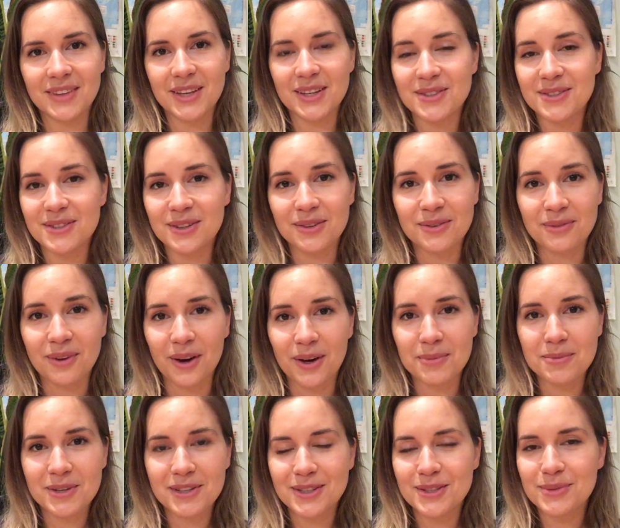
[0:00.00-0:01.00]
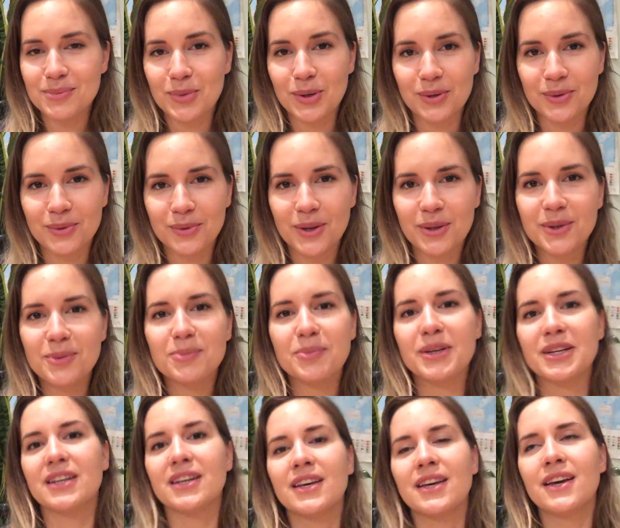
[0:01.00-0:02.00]
it's the environment, it's beautiful.
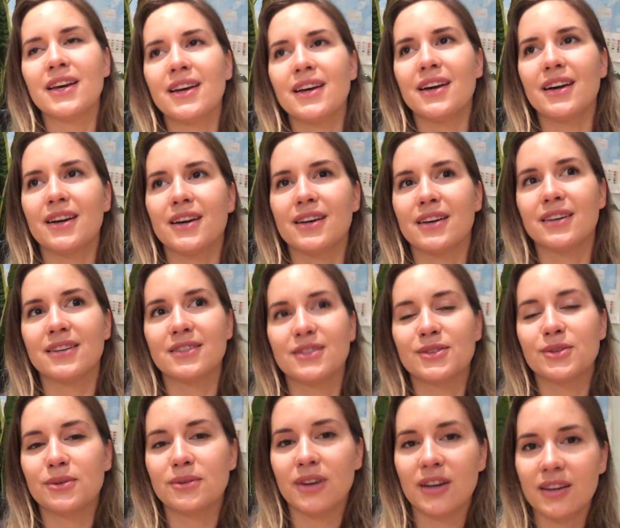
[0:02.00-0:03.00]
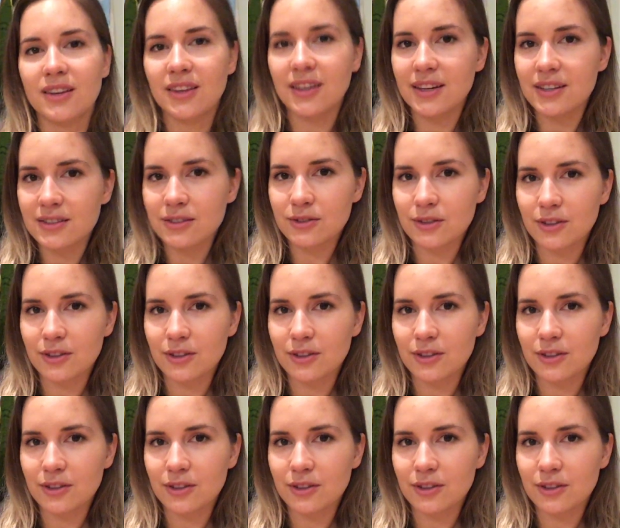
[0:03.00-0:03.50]
But so I think it